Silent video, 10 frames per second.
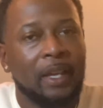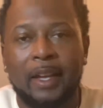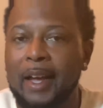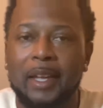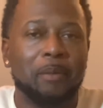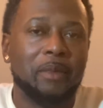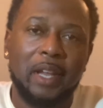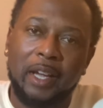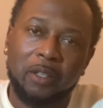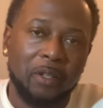I am
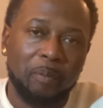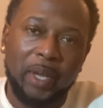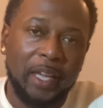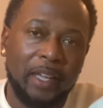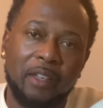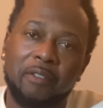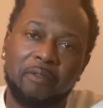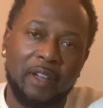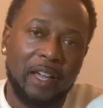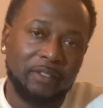not going to pay
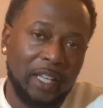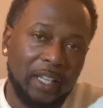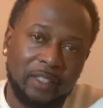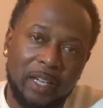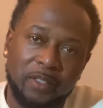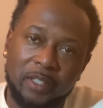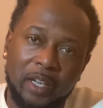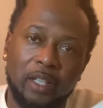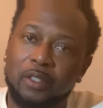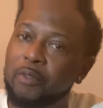$5,000 to
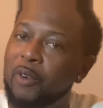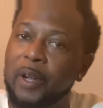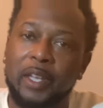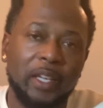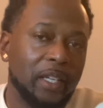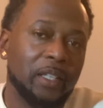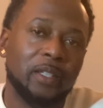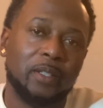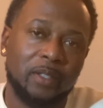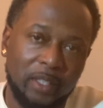$8,000 for any
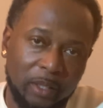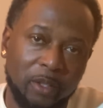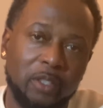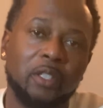sneakers.